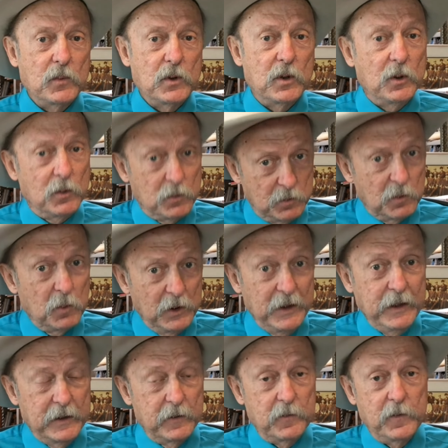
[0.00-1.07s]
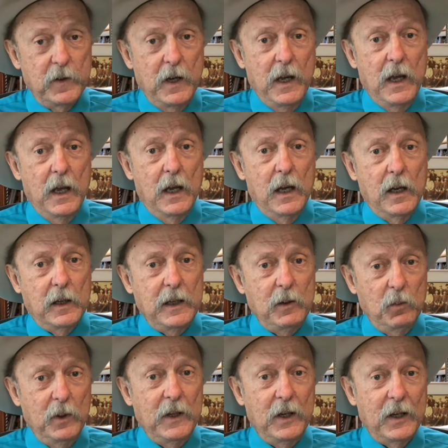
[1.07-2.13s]
to live. He
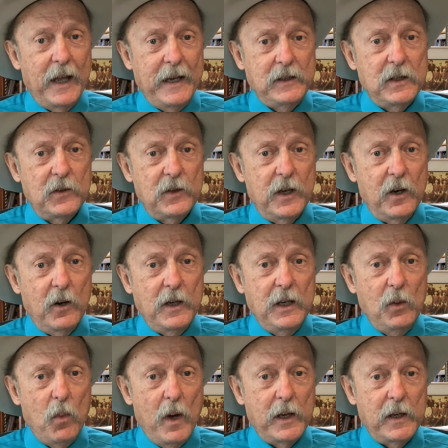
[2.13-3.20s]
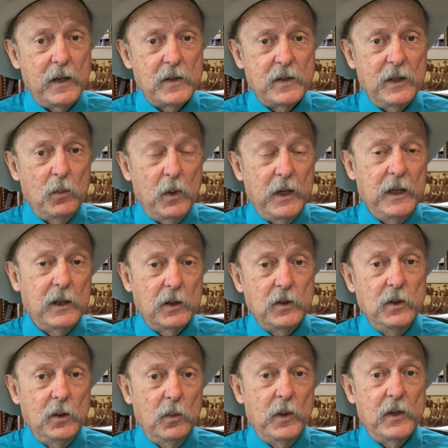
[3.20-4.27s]
really liked it there, and he wanted to see what he could
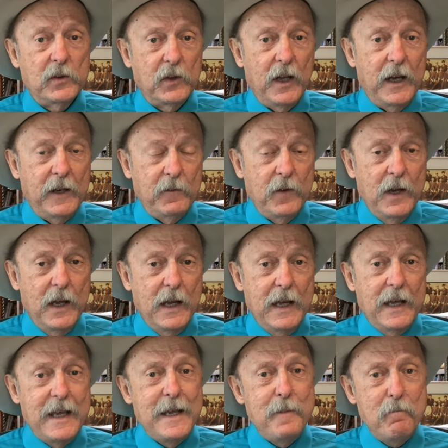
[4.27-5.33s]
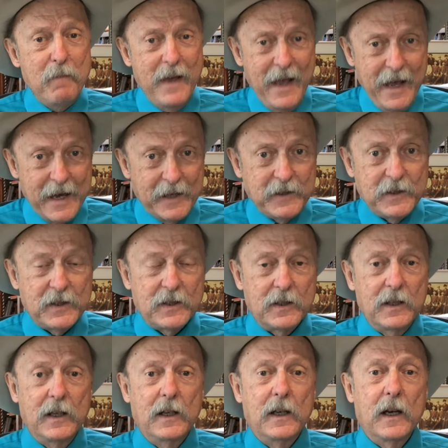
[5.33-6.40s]
do with his life. He met,
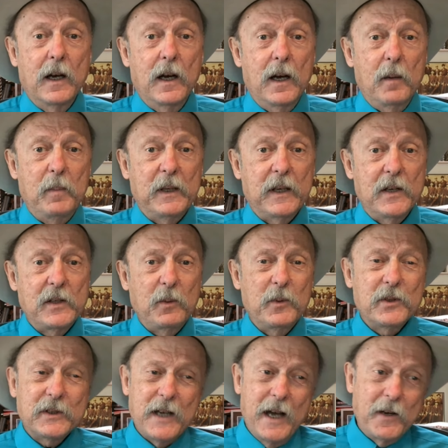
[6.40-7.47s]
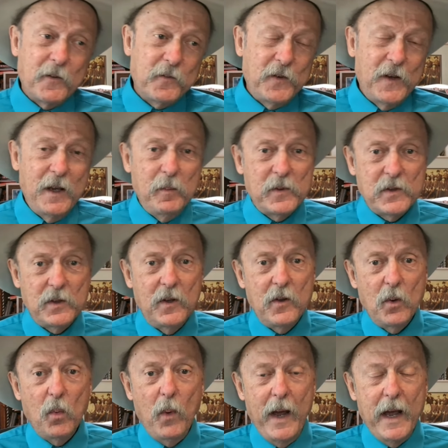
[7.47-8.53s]
because he was kind of famous in
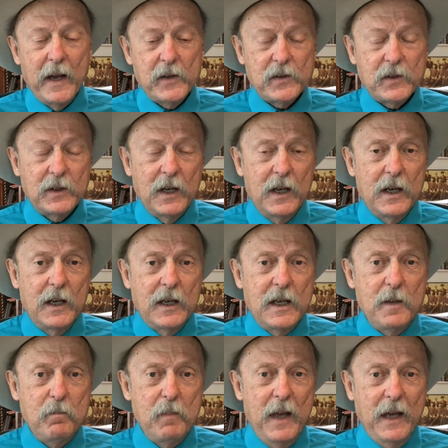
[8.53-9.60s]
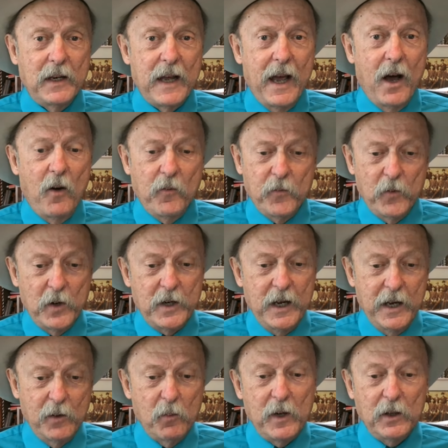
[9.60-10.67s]
the West, he met Alfred
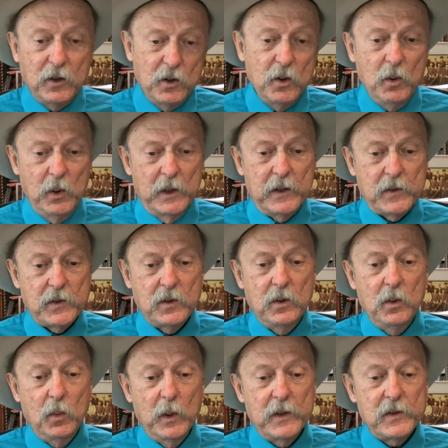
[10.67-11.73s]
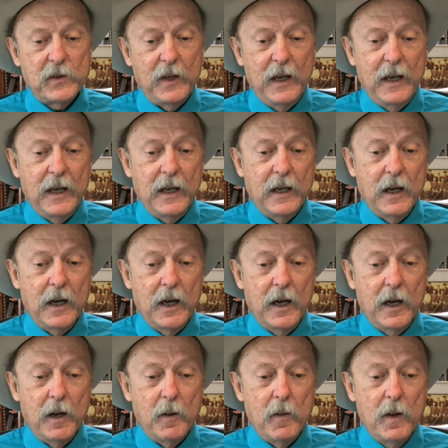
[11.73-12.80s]
Henry Lewis, who was
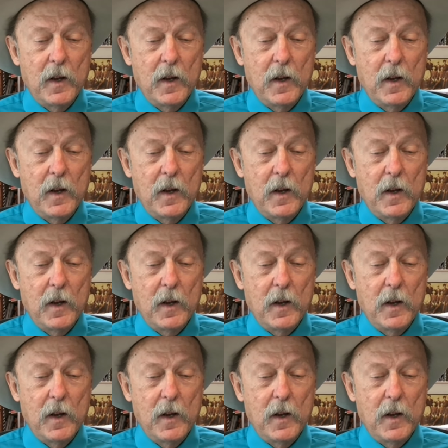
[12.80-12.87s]
a